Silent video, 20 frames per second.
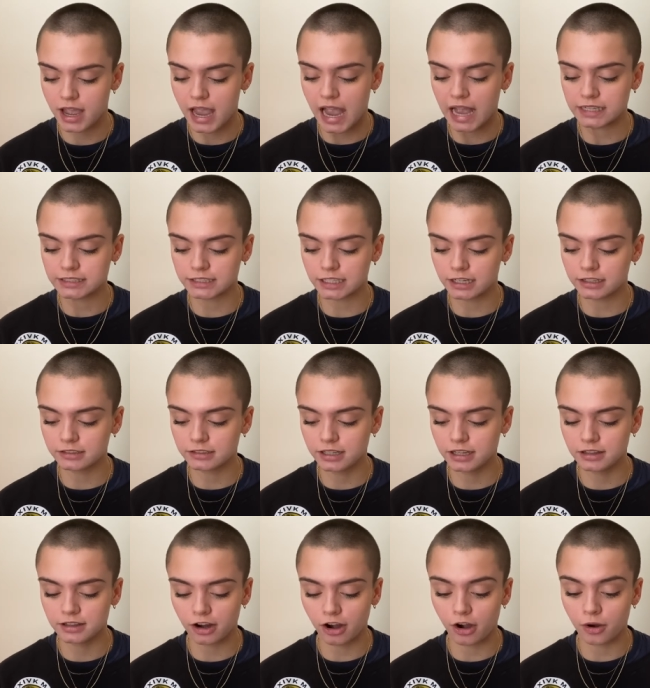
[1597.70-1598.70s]
and suddenly
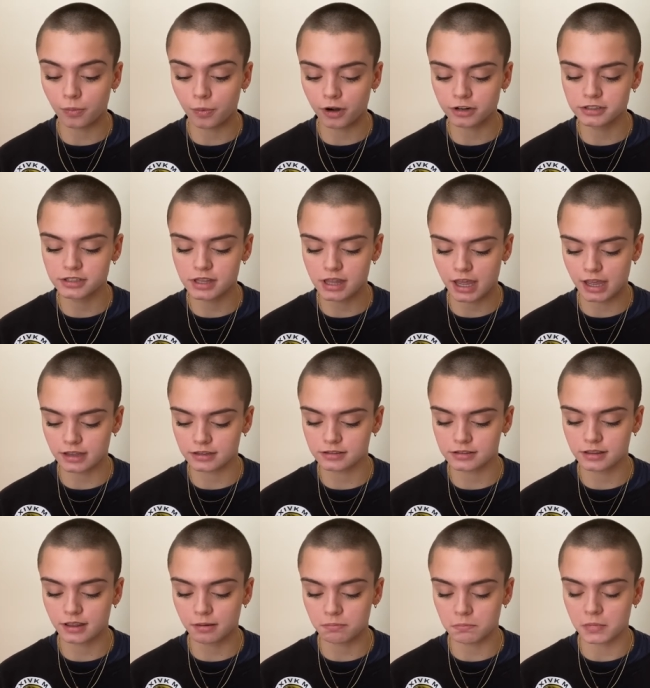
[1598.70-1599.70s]
there are worse things
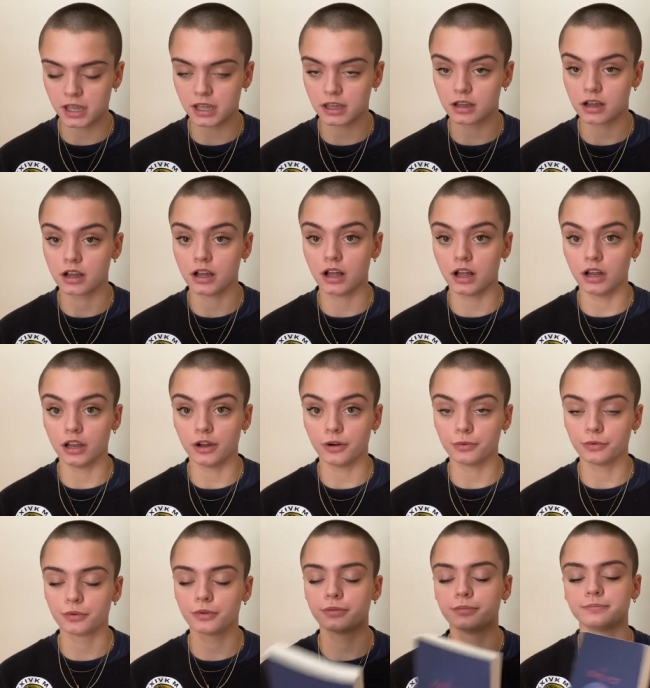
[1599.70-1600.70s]
than being
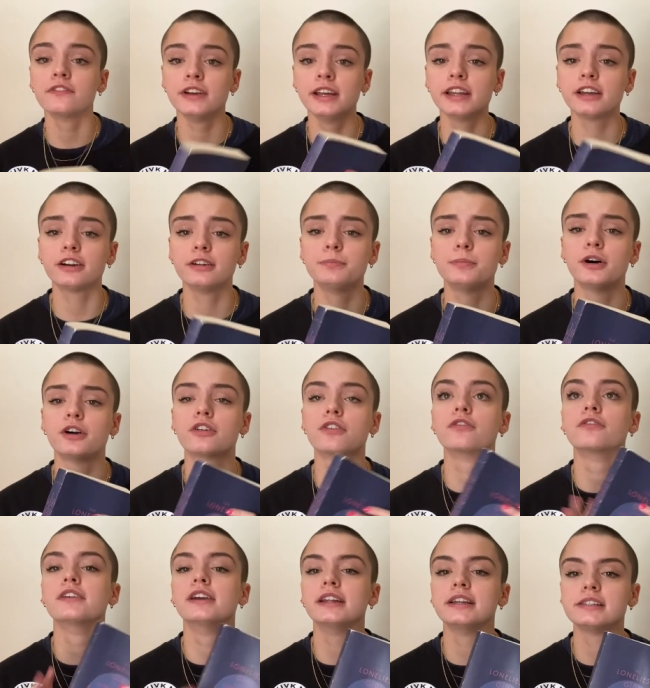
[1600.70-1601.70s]
alone. Really good book,
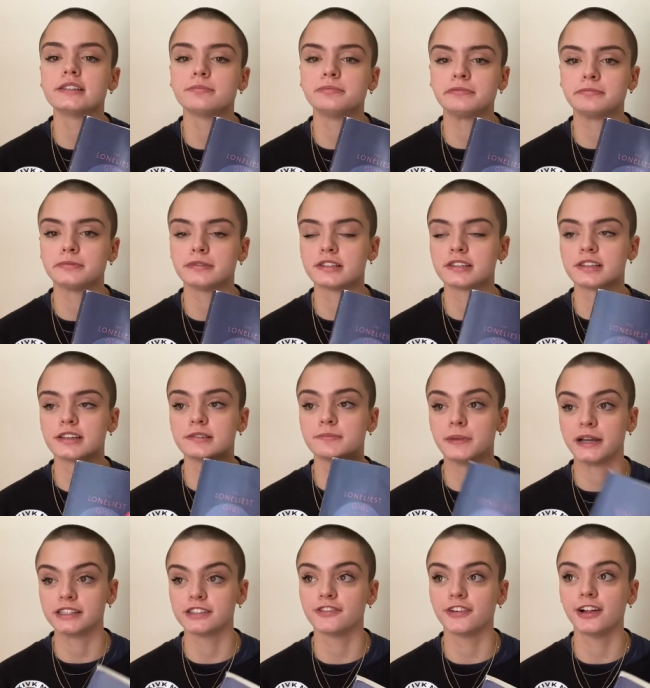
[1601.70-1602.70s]
really
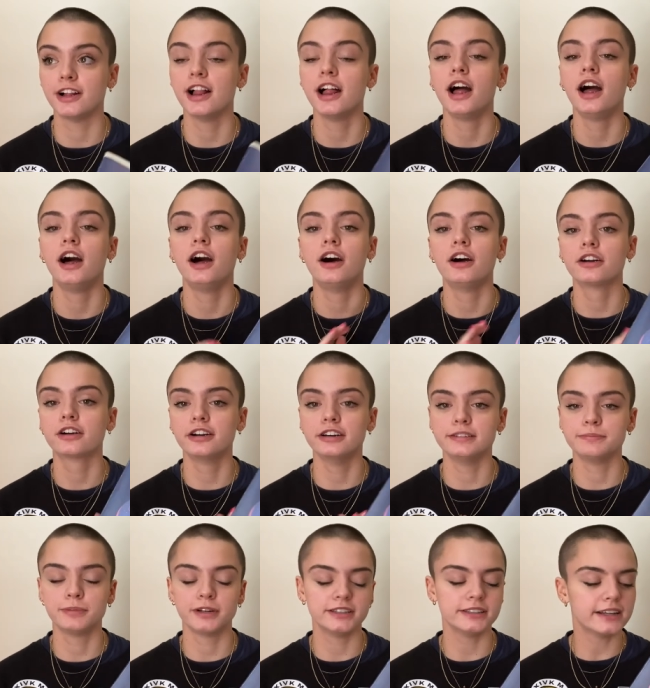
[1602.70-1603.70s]
suspenseful,
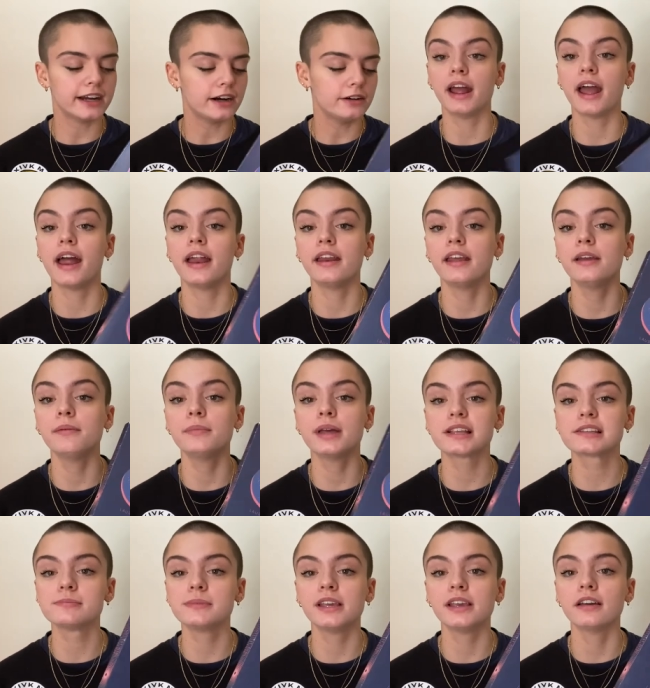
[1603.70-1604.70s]
couldn't put it down, and it
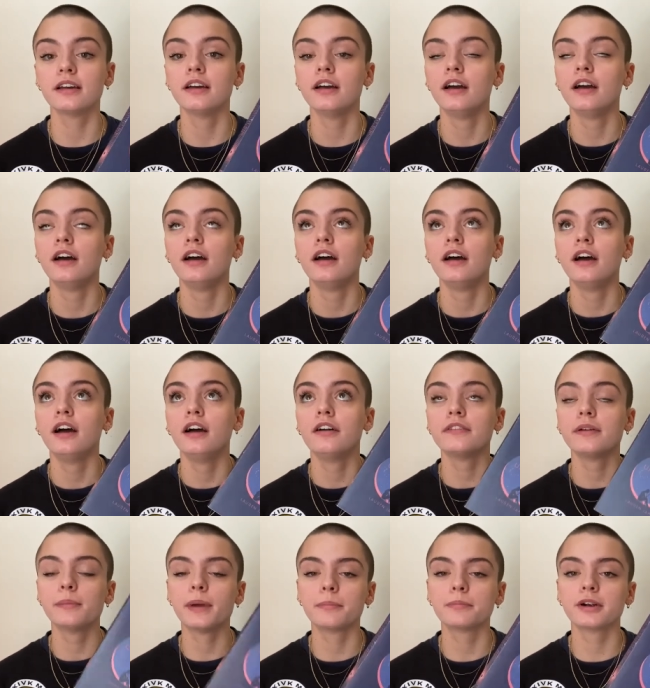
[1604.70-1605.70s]
makes me
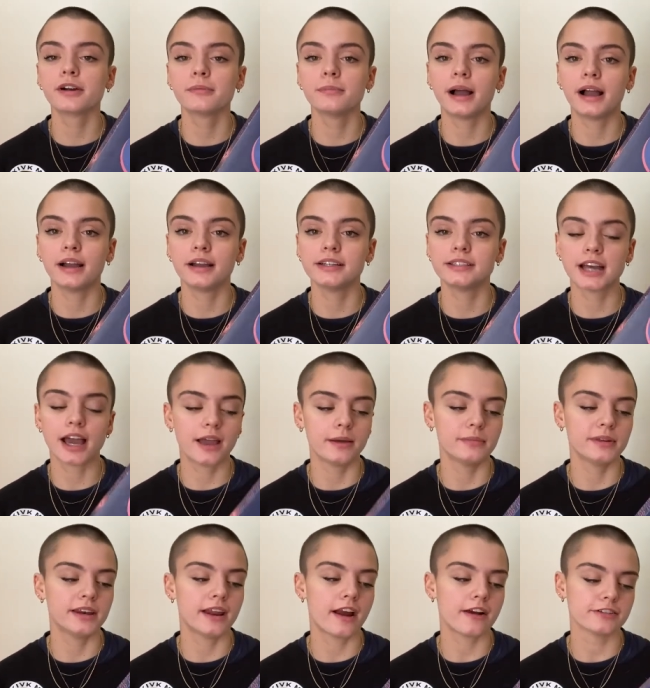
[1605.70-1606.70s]
remember my time
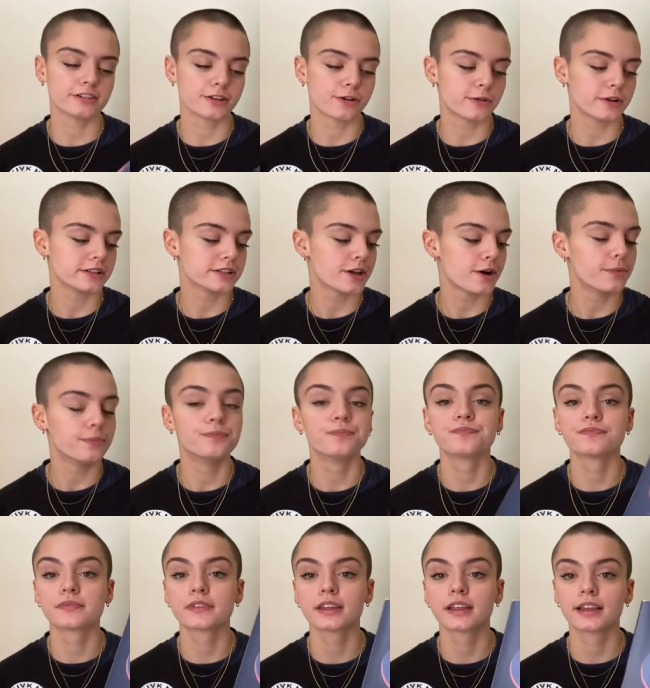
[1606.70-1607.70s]
in Arizona, so
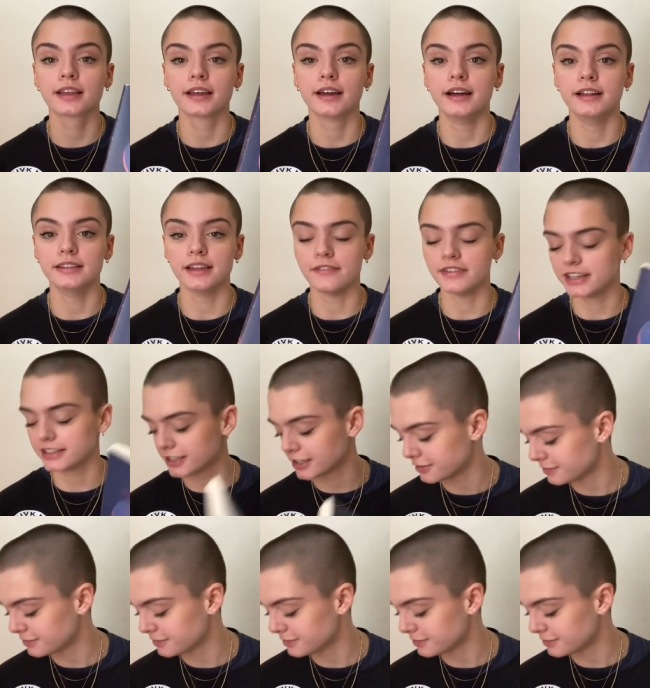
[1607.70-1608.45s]
love it.